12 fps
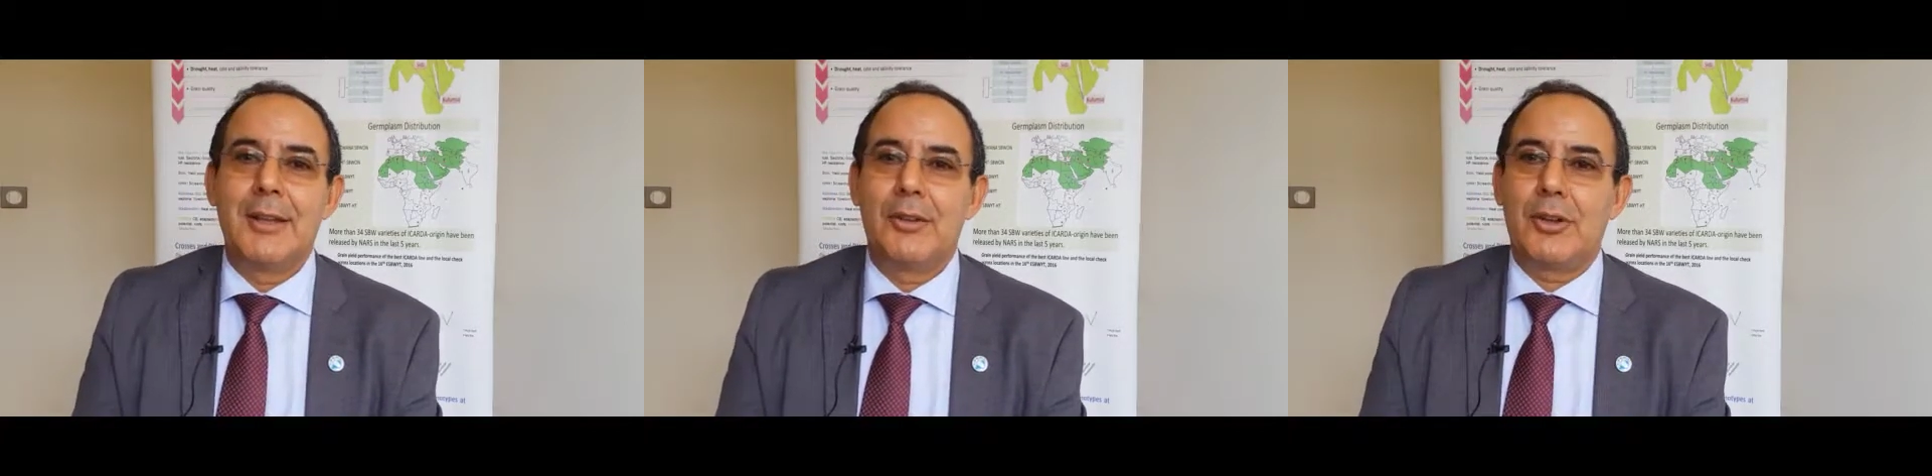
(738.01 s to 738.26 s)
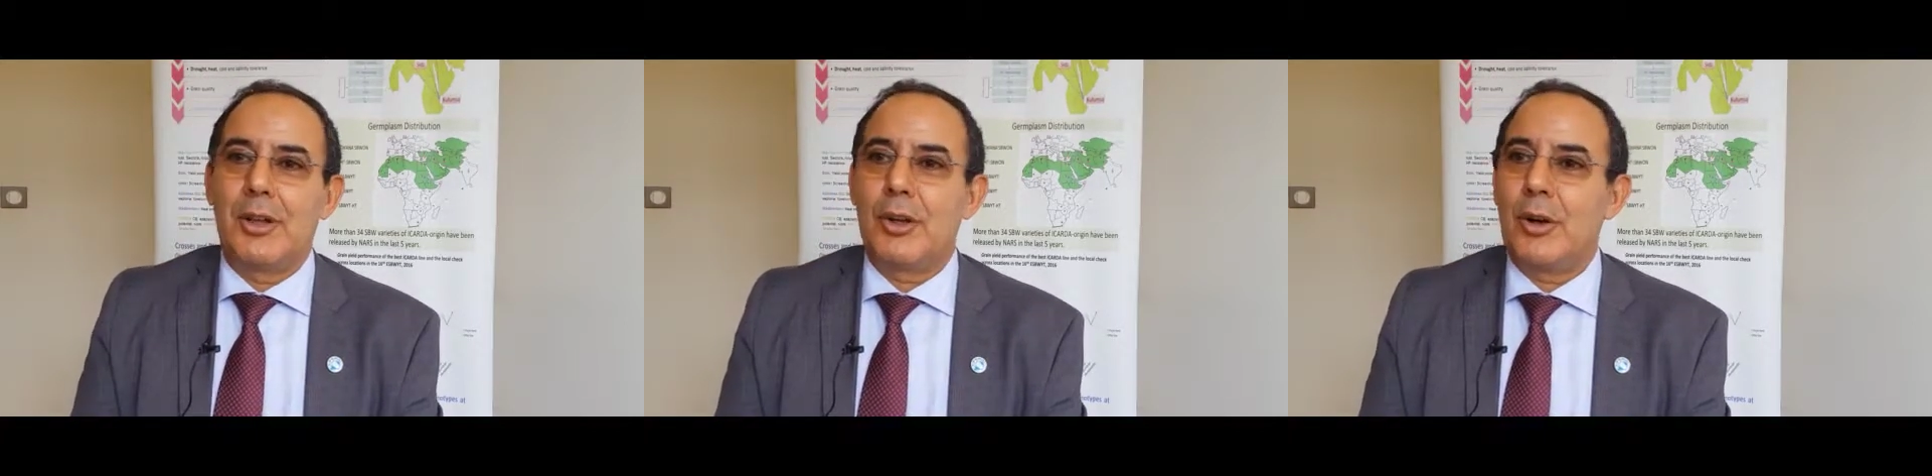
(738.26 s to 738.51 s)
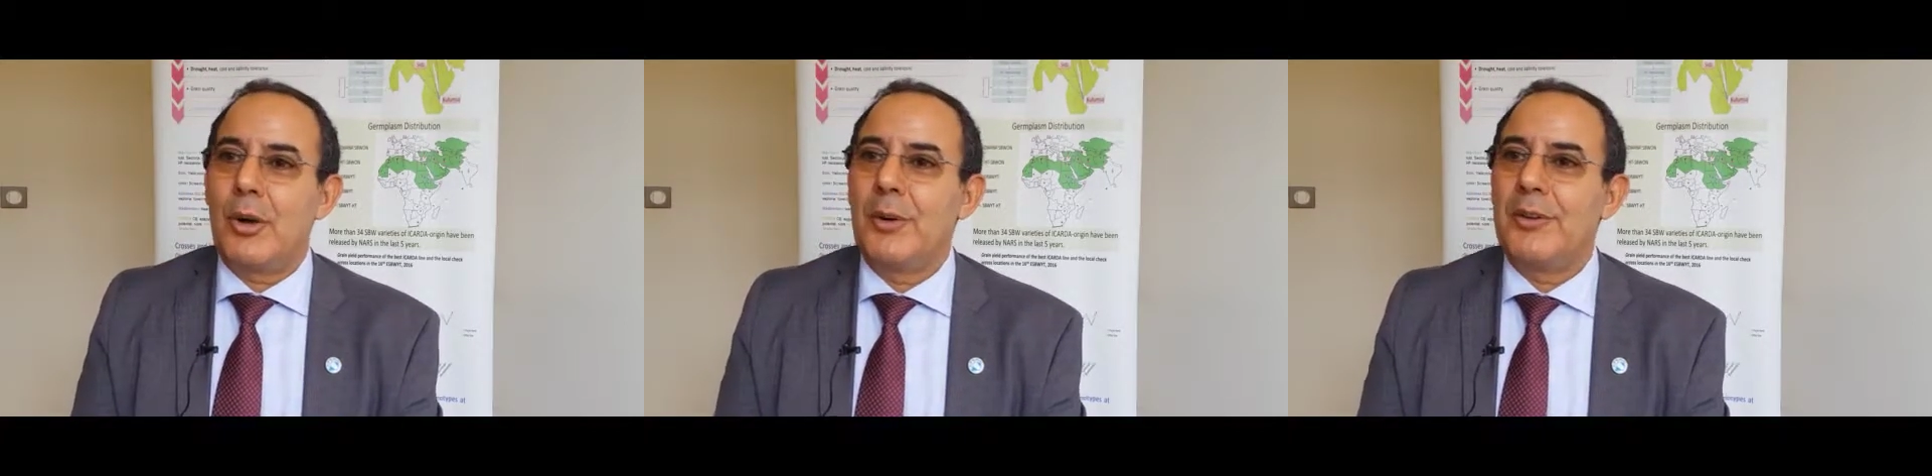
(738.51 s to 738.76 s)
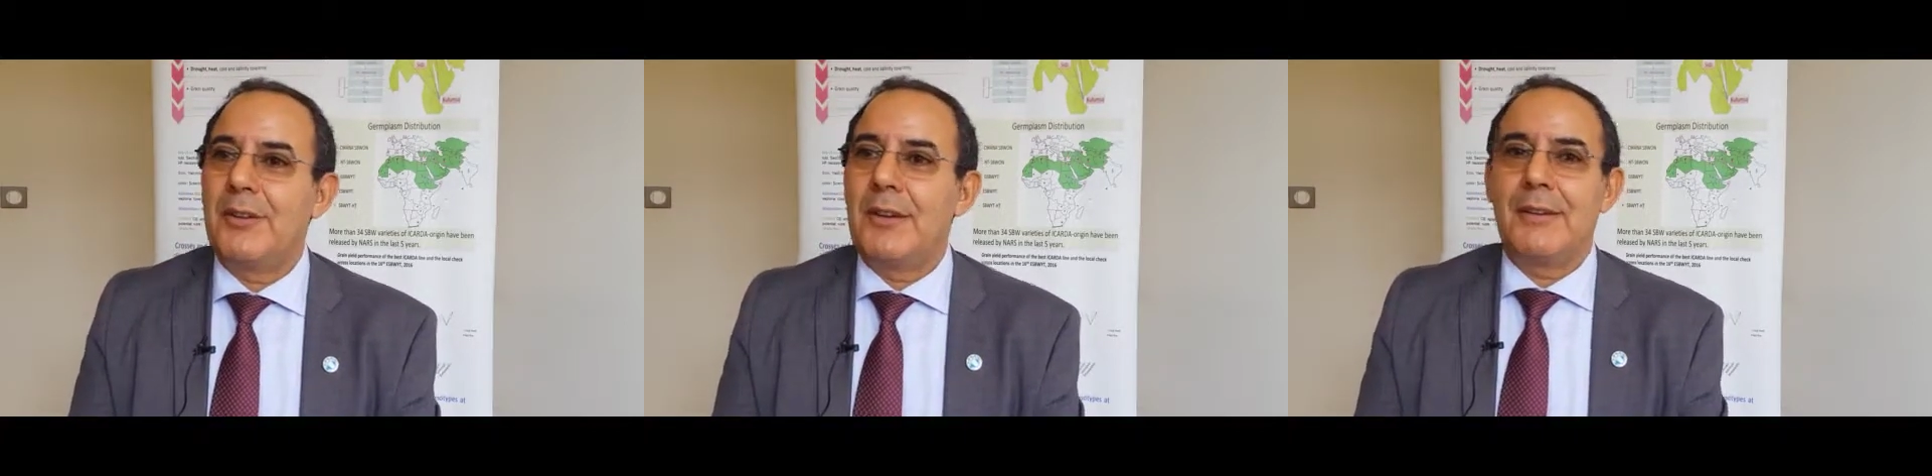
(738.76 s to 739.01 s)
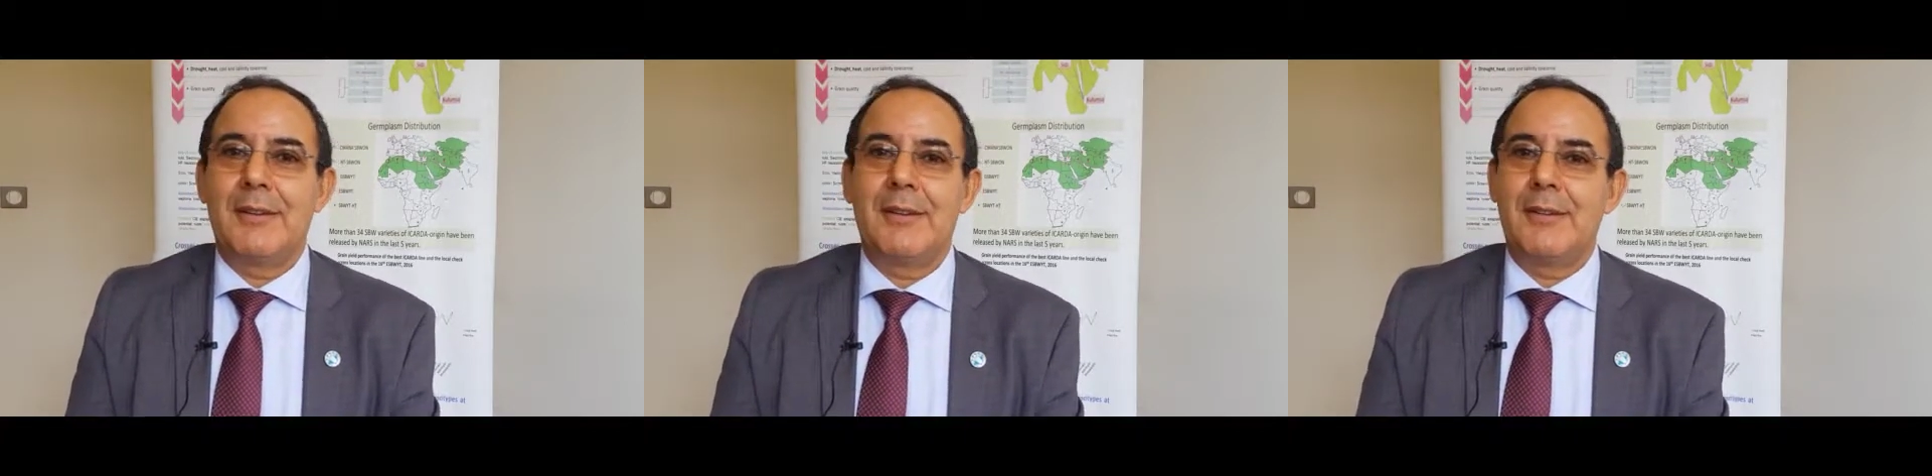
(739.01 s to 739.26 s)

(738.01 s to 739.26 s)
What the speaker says: 10 growing seasons.